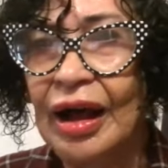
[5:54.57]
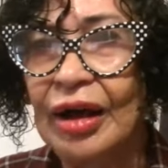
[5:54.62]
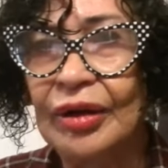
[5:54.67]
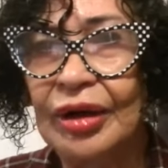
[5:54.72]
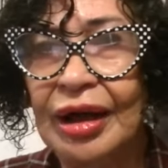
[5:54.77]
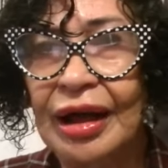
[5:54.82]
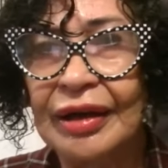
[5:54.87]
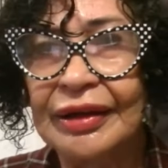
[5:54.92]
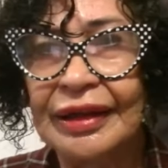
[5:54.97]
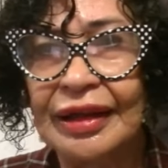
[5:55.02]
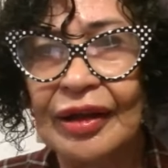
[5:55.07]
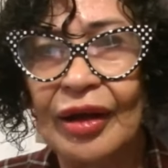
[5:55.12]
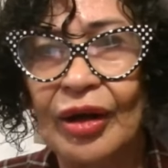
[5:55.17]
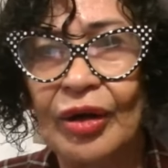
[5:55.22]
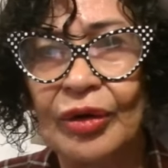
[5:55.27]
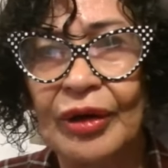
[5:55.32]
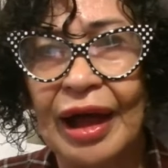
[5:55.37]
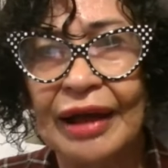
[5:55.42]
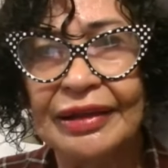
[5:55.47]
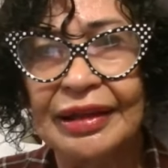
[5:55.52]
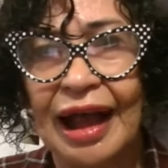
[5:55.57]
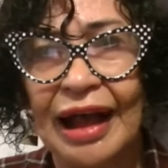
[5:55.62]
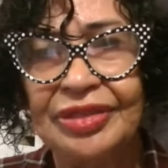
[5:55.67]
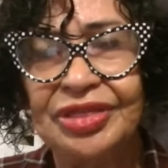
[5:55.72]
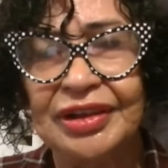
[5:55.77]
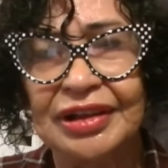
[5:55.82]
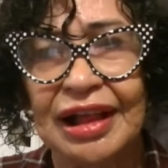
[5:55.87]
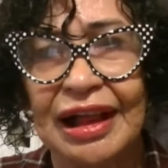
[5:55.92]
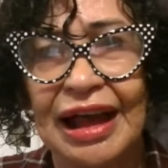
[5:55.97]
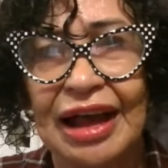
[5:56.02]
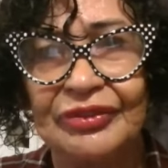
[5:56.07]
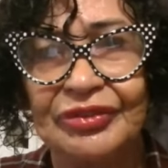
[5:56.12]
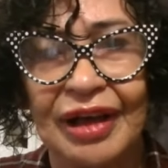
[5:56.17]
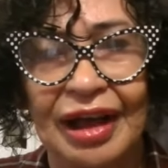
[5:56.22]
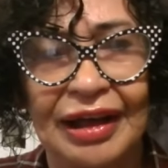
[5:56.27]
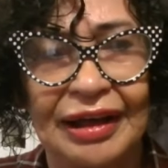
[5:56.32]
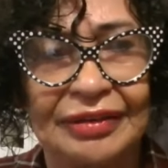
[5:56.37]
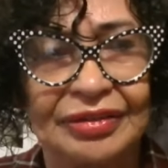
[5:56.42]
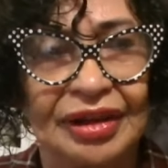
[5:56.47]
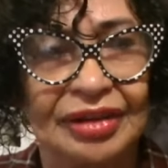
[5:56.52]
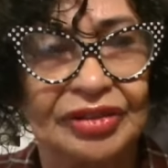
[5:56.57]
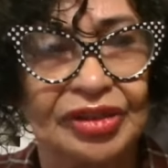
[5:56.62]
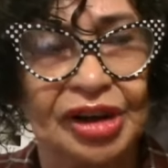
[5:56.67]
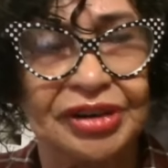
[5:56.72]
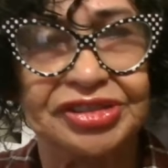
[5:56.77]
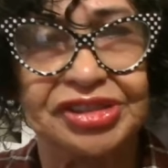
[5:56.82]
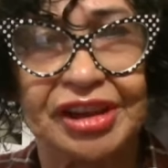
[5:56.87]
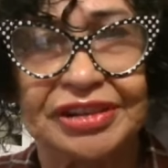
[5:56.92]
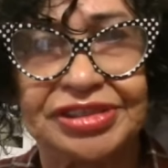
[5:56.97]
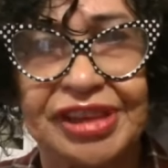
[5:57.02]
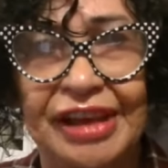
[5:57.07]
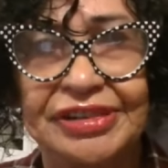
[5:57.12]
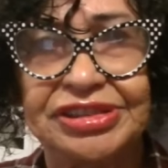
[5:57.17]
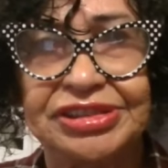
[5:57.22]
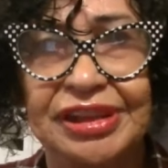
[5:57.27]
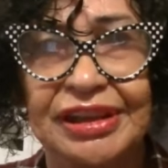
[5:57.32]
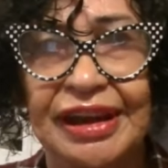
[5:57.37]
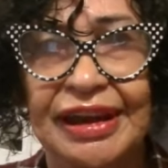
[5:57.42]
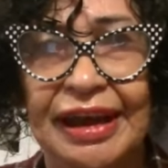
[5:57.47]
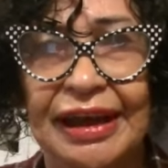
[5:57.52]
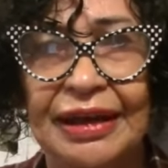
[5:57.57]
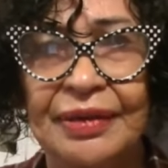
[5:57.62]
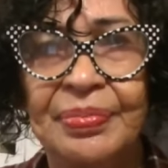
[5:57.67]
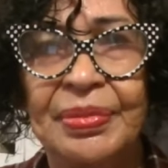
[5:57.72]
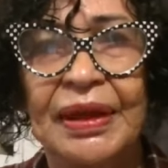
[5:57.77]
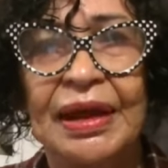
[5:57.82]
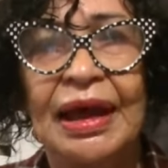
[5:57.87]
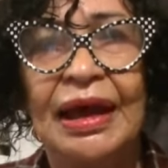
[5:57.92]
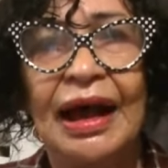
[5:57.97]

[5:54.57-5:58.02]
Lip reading: I think I'll have a good success today.